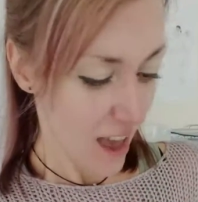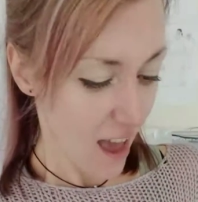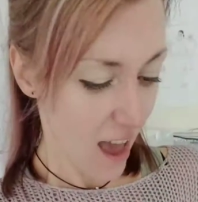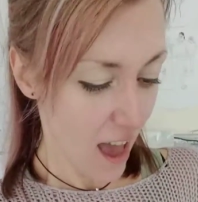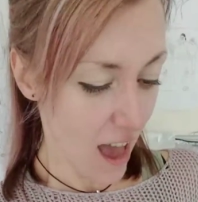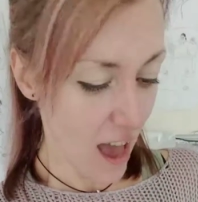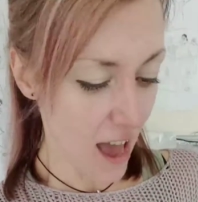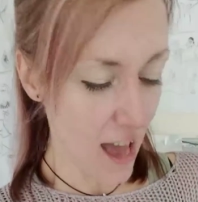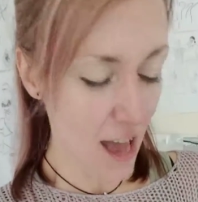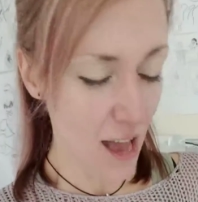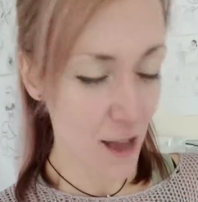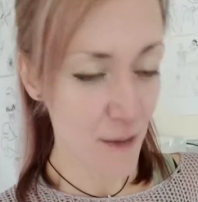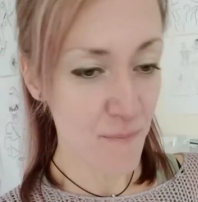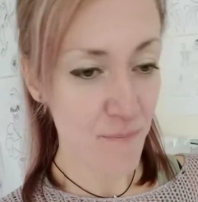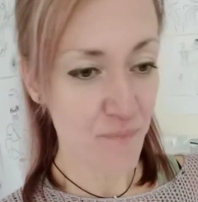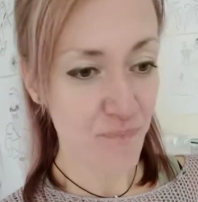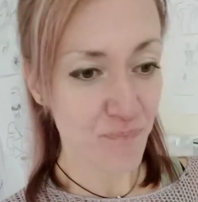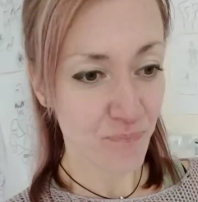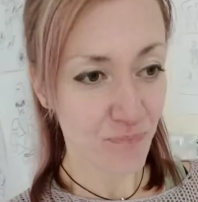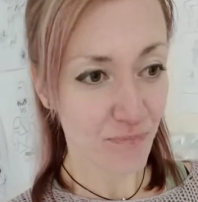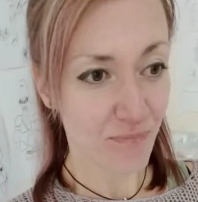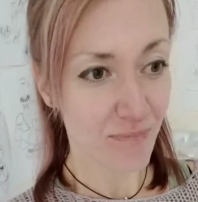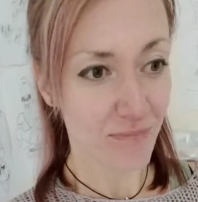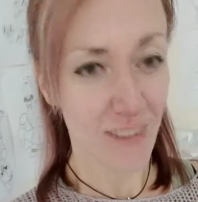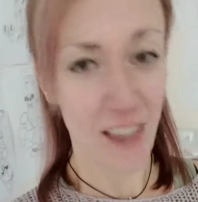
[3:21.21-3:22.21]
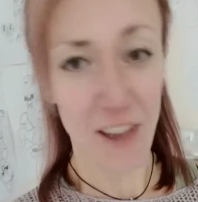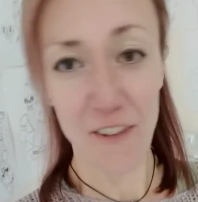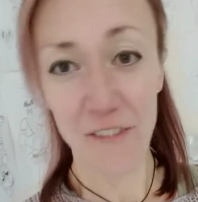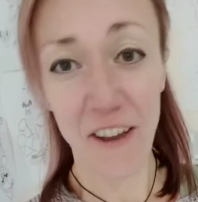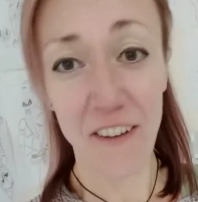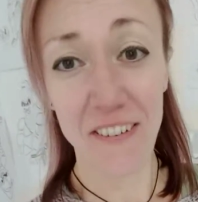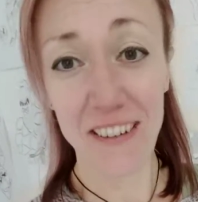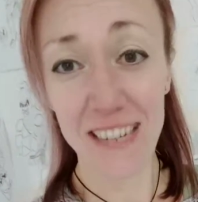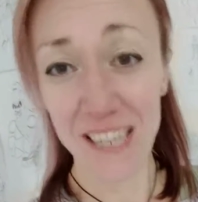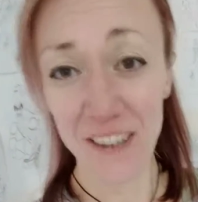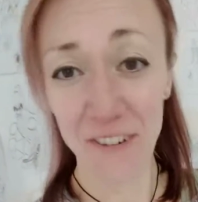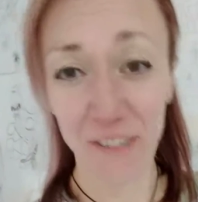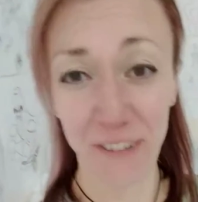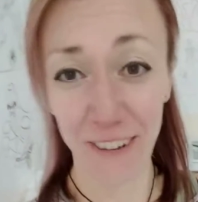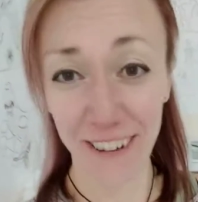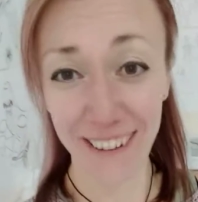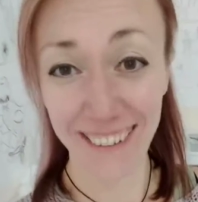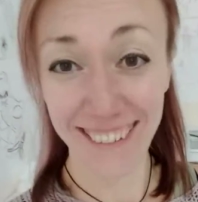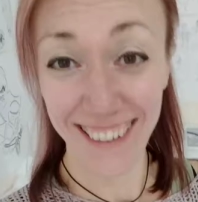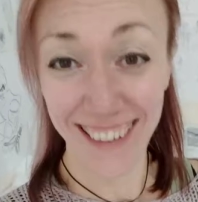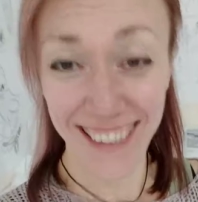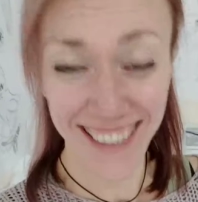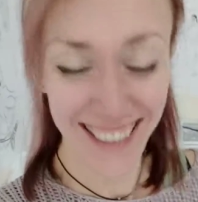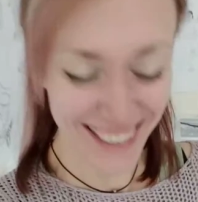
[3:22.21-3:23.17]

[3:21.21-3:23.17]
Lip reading: they're very different.